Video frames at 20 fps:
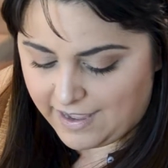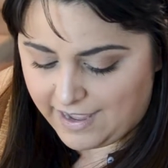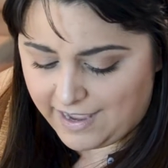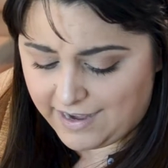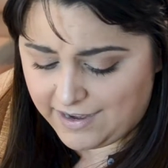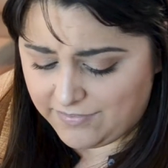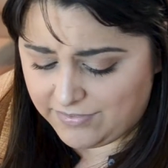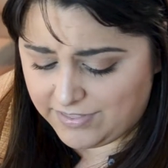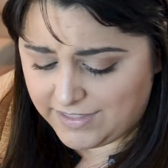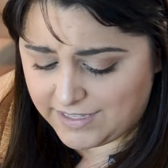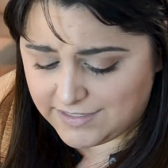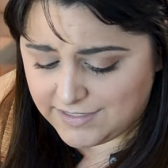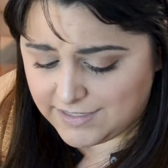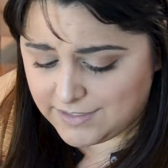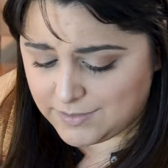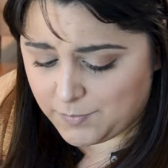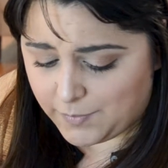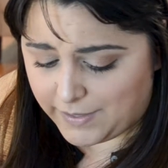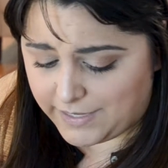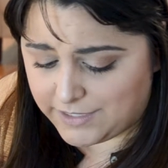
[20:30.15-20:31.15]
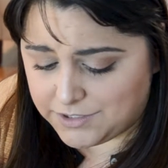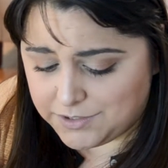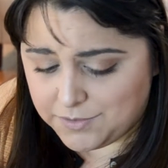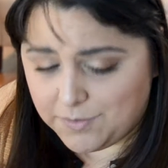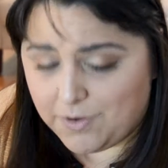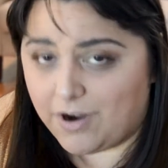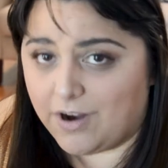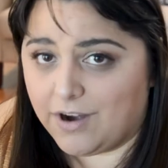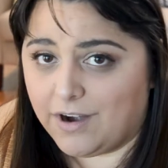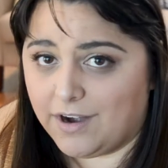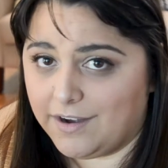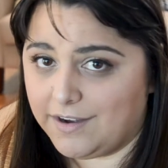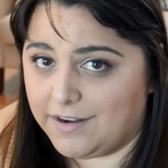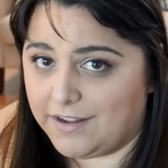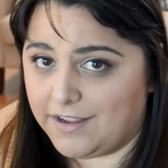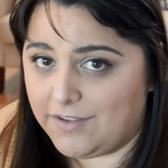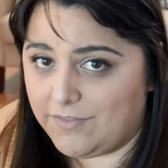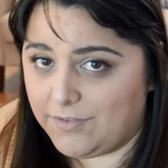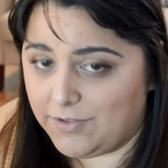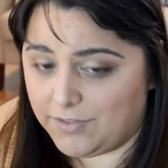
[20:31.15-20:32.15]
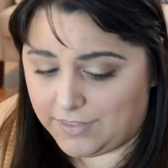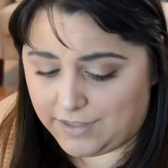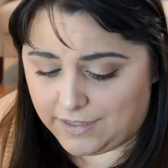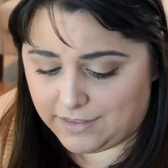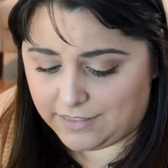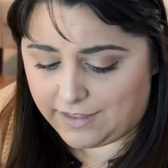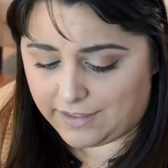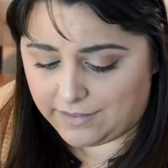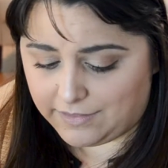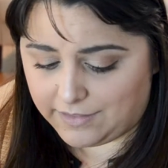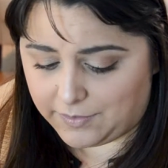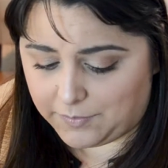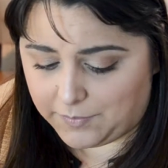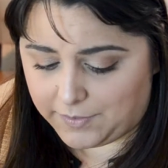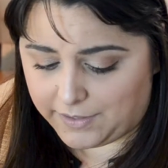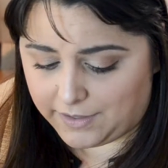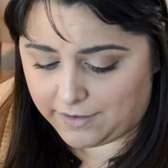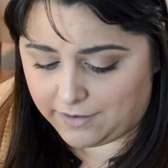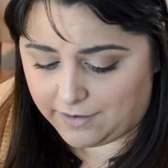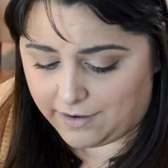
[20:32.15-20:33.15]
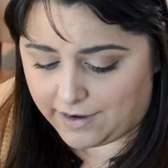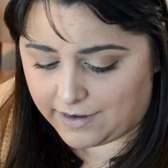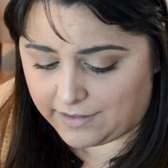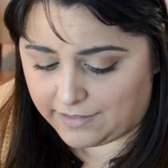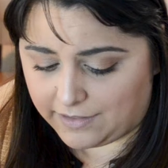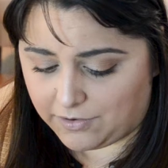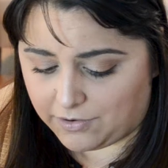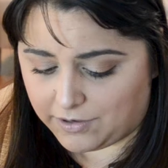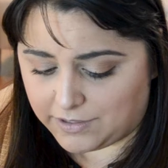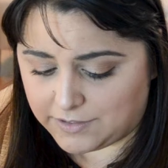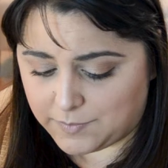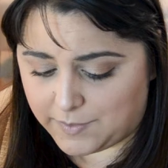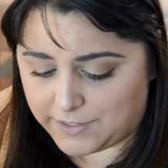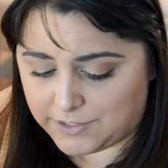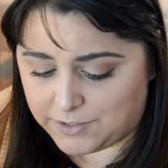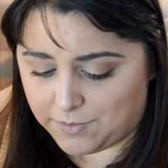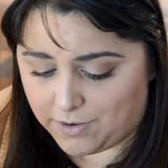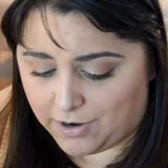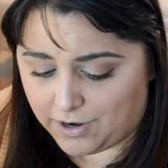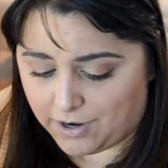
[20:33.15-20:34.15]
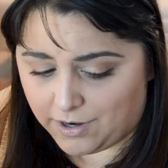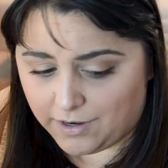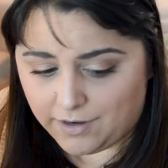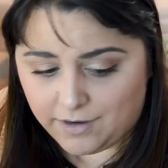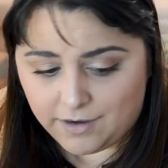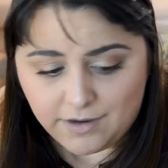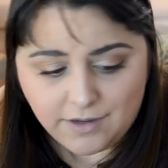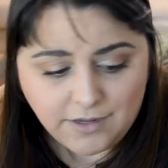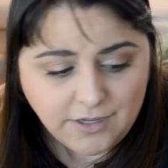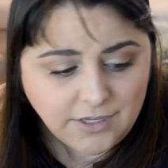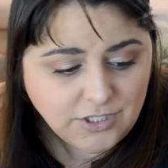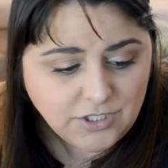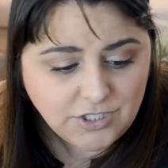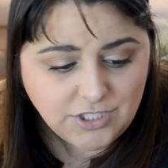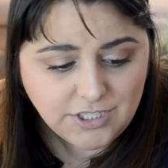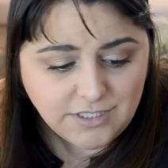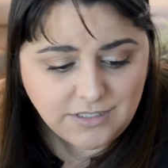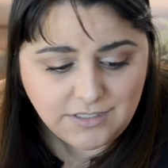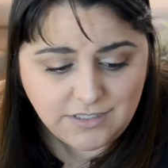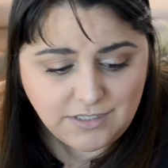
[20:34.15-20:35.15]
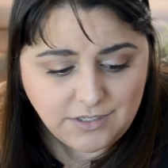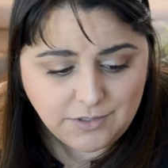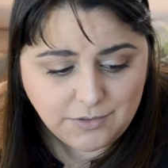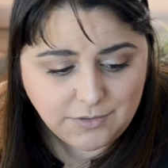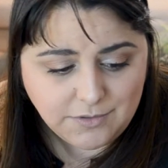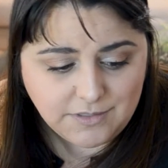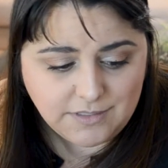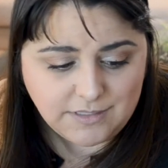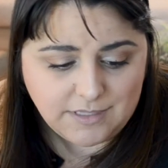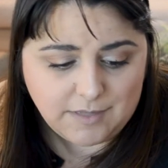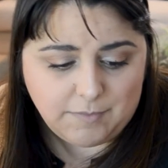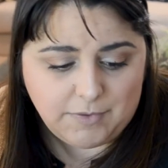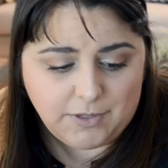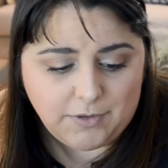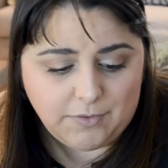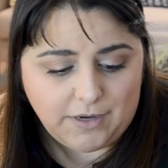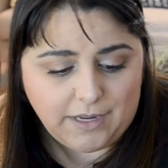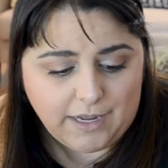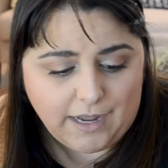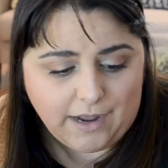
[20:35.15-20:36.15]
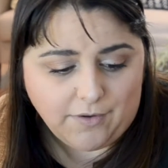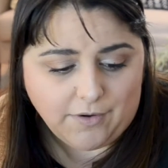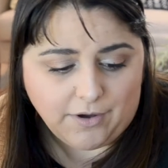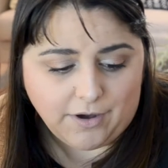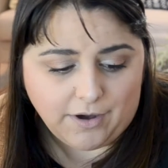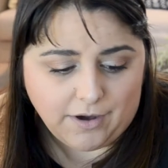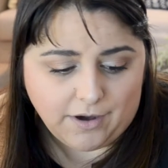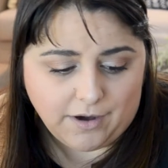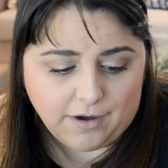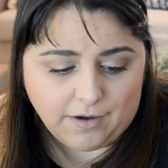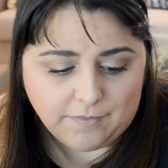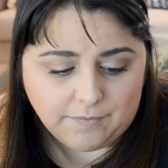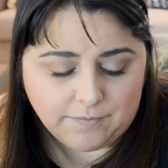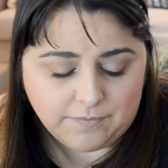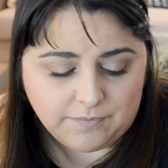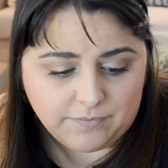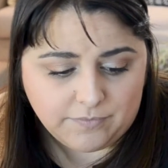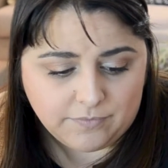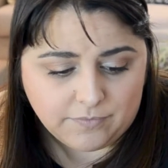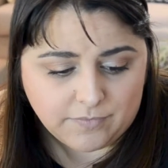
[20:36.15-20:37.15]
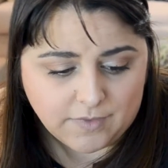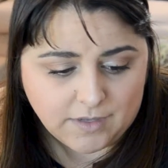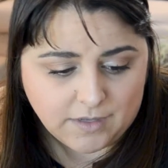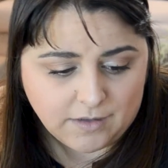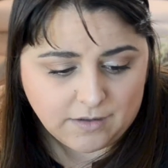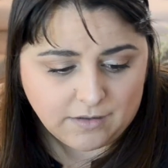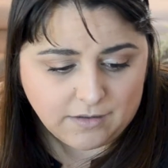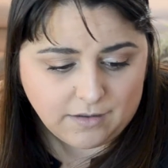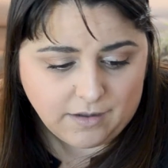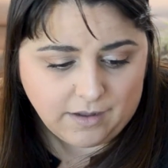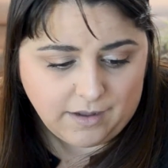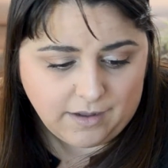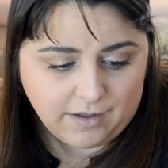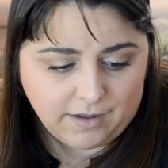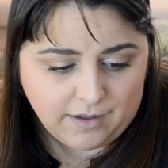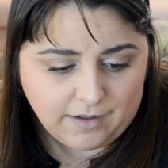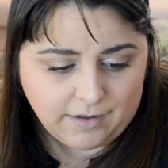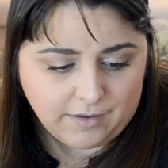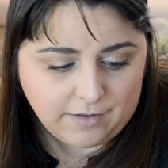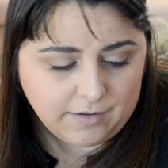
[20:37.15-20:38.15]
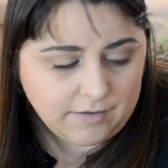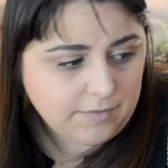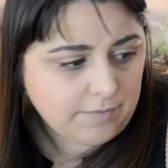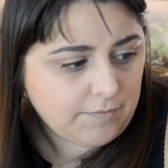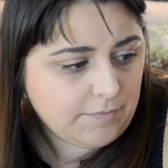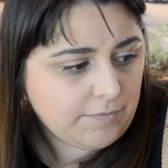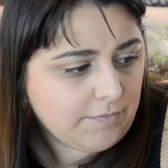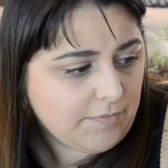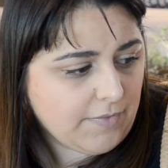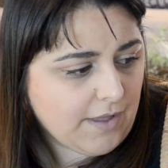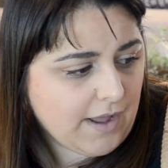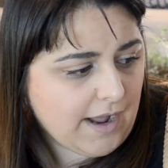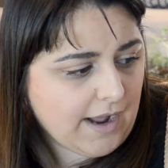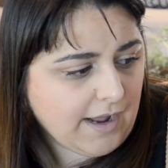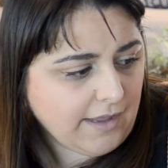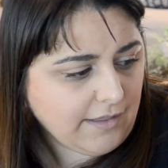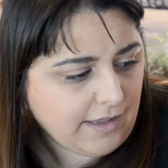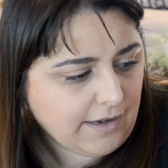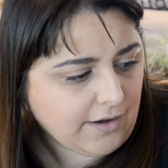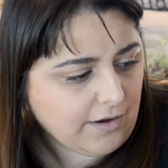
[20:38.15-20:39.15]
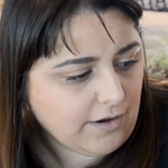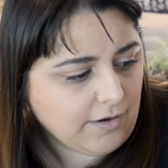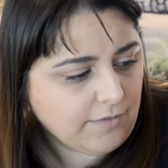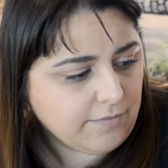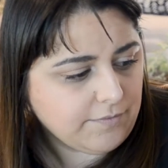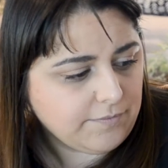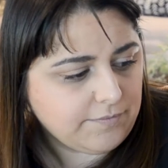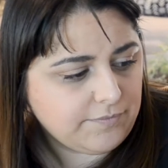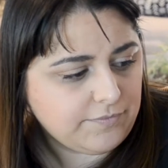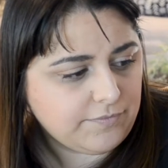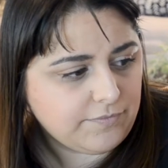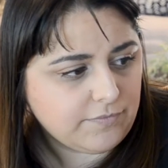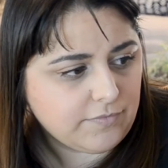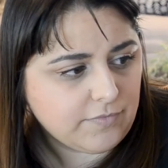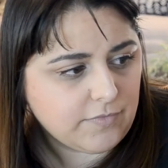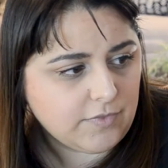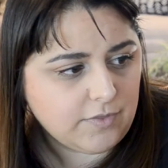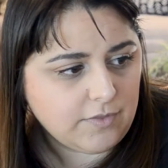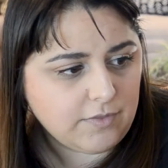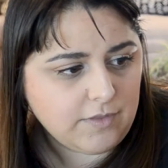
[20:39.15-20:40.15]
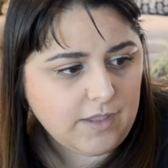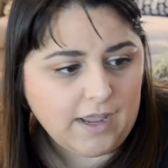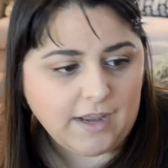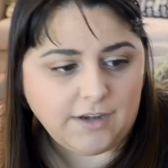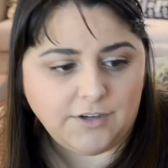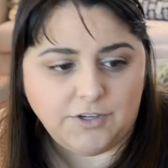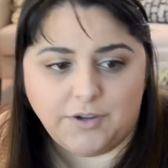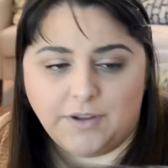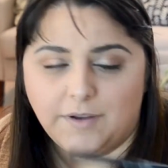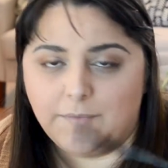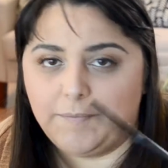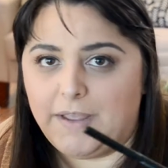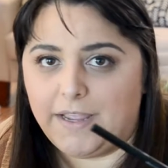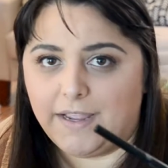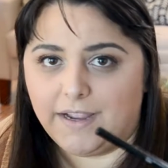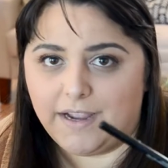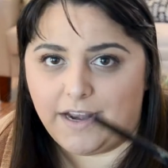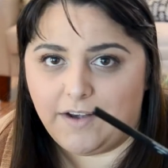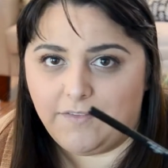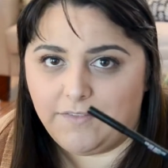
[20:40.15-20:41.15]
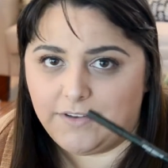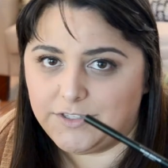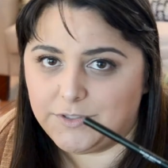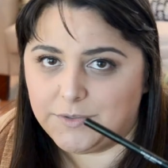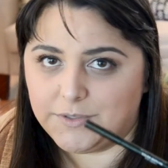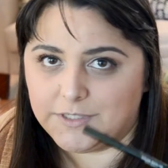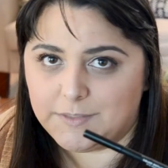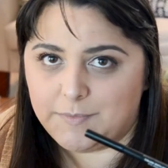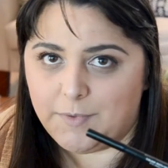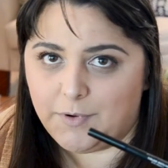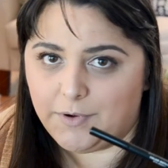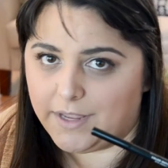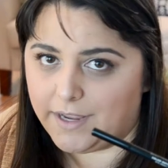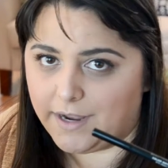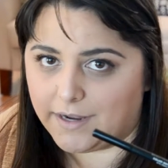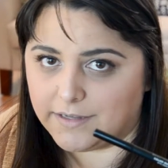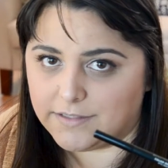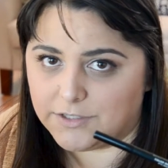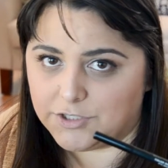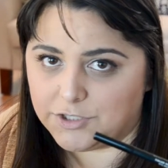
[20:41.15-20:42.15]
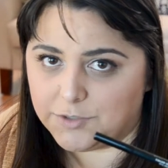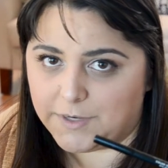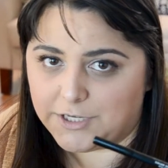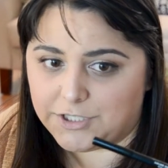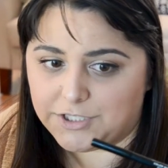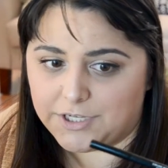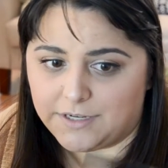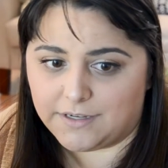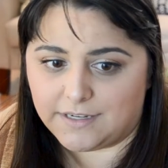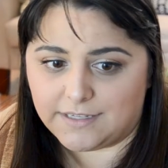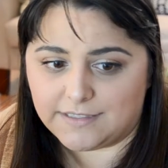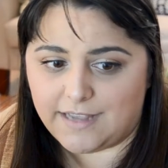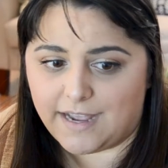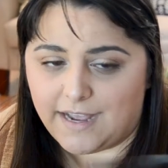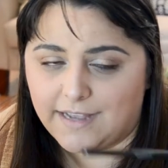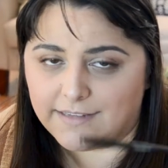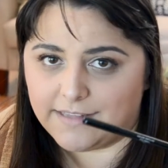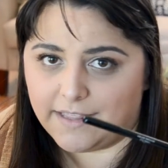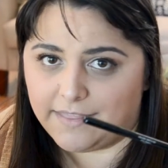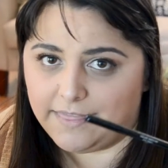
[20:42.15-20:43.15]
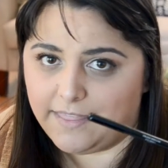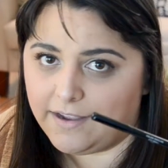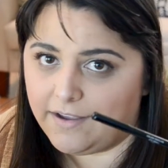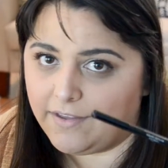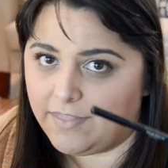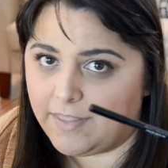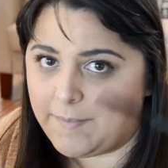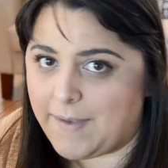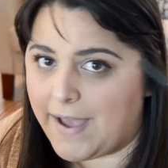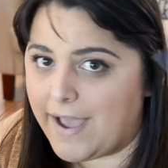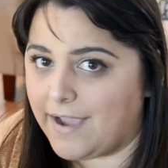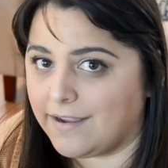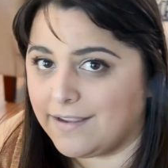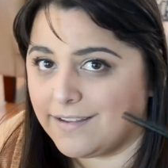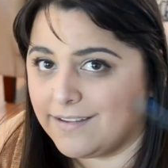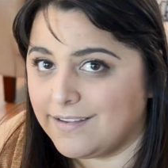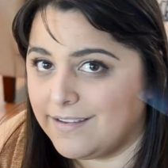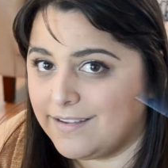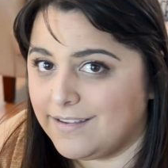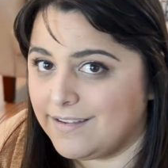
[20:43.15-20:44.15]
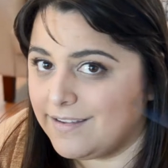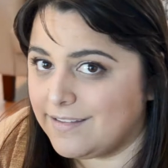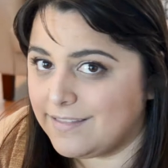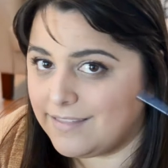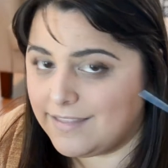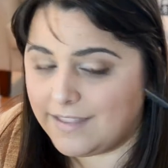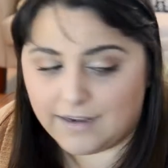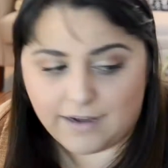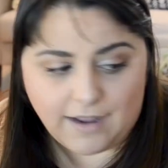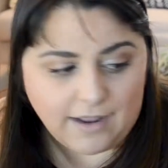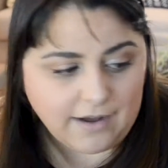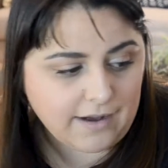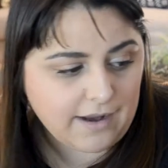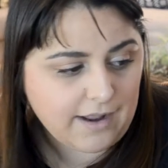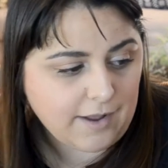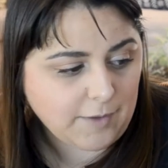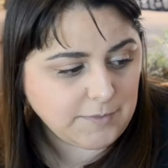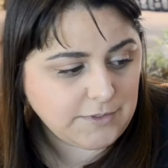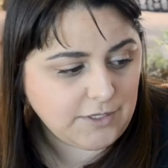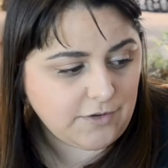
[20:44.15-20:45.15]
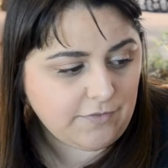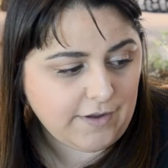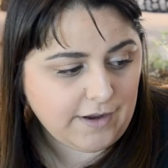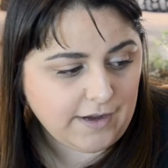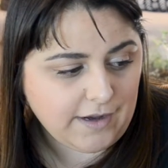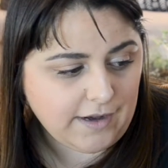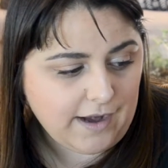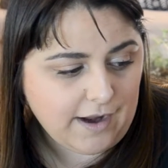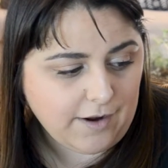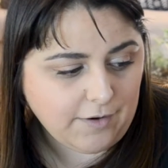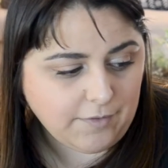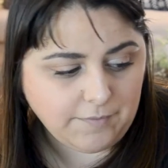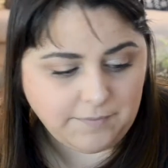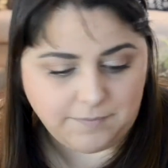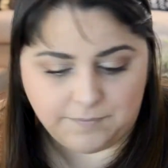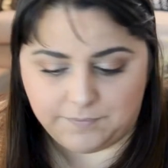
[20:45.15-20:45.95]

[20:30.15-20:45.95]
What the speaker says: And if this is way too hard, if you think that liquid eyeliner is way too hard, just use the Beautycounter eyeliner. And you can make it kind of into a smoky eye situation because it has that thing on the back that kind of helps you fan it out.